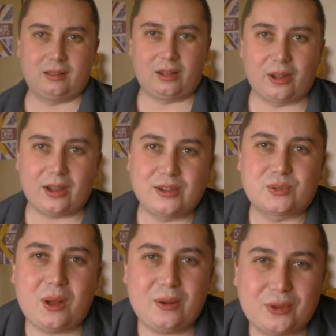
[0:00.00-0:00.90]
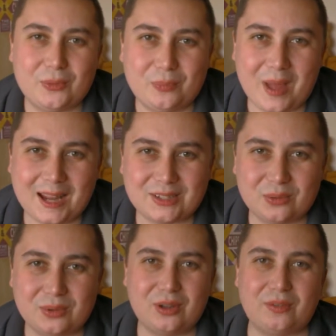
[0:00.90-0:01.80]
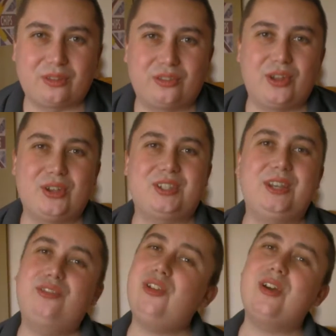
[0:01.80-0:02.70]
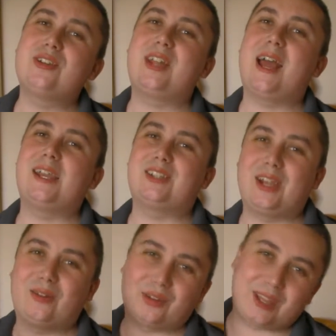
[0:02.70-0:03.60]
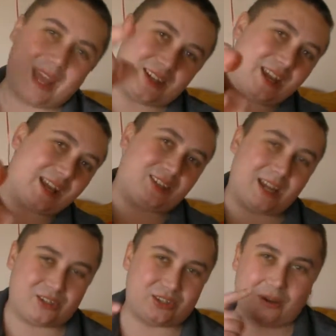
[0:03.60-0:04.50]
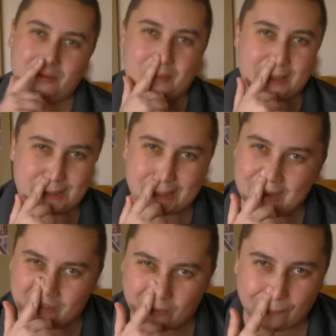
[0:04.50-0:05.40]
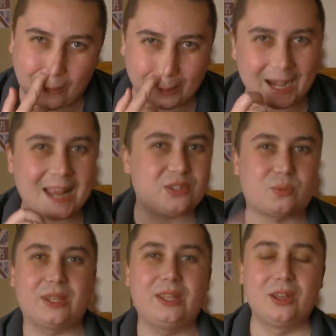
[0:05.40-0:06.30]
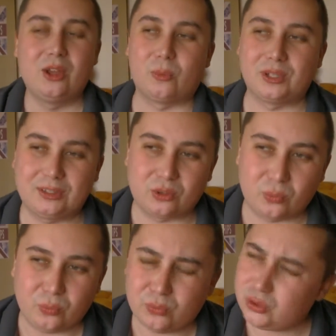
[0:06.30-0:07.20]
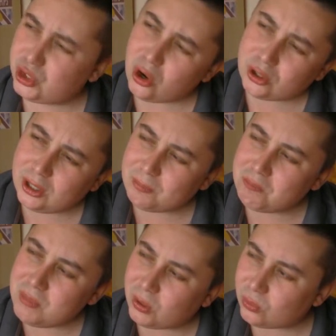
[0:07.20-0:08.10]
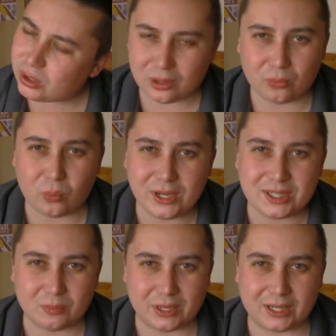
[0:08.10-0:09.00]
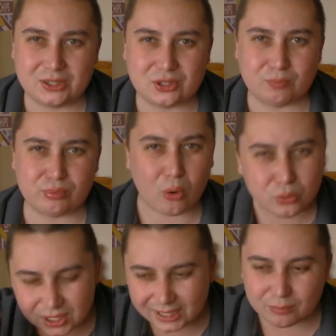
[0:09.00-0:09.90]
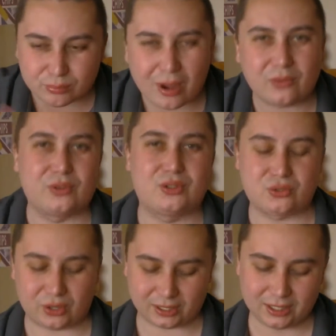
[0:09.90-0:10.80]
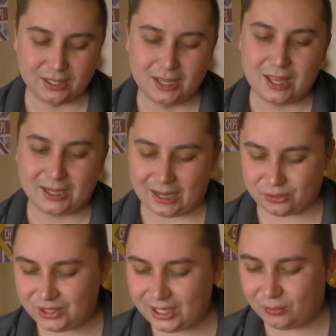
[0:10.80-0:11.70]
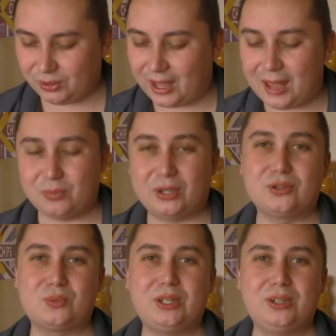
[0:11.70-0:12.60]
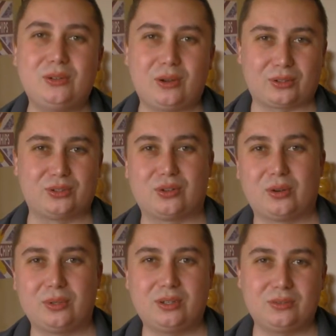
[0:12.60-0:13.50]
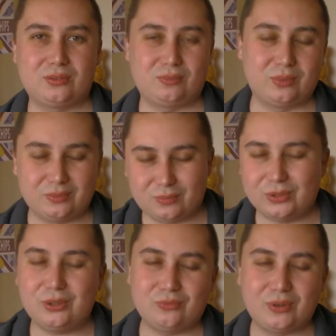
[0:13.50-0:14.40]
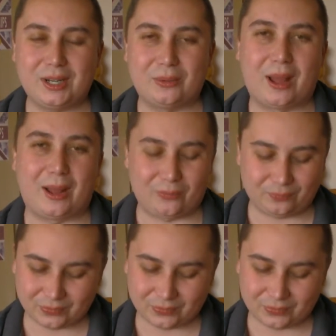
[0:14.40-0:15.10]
Hi guys, welcome back to another Thirsty Thursdays here on the SSS show with me, Steve-O. Right, last week we did the chocolate milk Weetabix protein breakfast drink. Now sticking with that, because we do like a treat, we're doing really well.